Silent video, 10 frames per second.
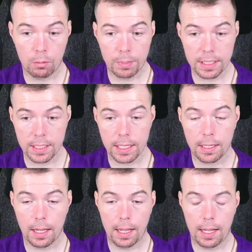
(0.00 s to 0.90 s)
Pizzi,
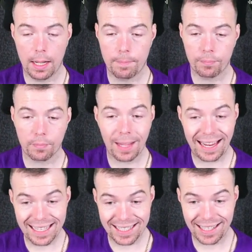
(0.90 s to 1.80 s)

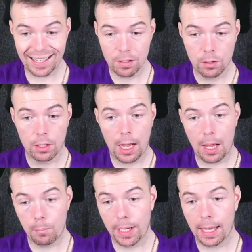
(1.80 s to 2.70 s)
Issy,
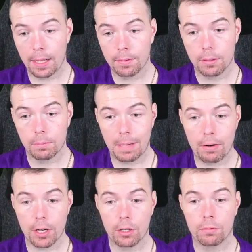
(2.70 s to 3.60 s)
Billa,
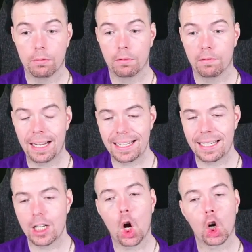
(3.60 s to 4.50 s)
Mario, Van
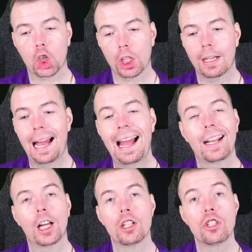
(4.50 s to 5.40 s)
Didonk,
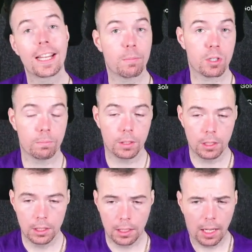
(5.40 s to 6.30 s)
and Jacobson.
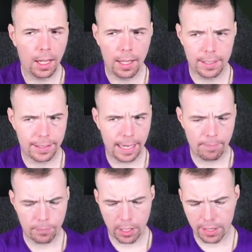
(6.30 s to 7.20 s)

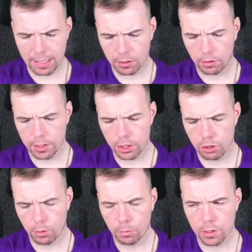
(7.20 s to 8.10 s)
1,000 coins each at
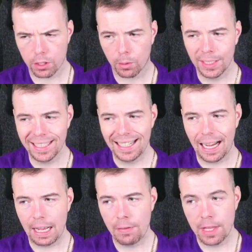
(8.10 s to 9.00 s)
the moment. So
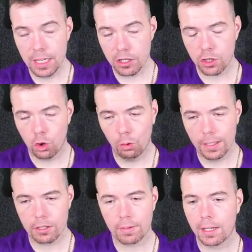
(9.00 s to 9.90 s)
this normally
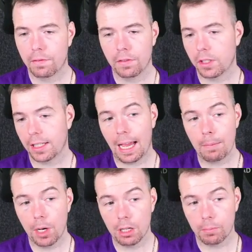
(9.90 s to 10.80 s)
is around 15k
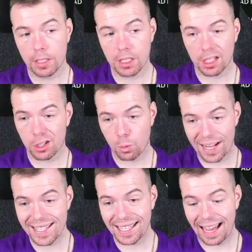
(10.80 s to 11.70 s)
mark, but it's
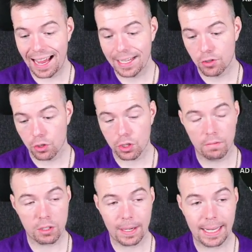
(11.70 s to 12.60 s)
20k, just
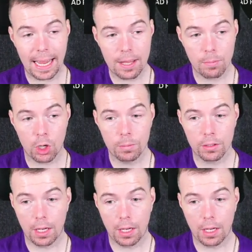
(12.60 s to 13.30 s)
over 20k at the moment,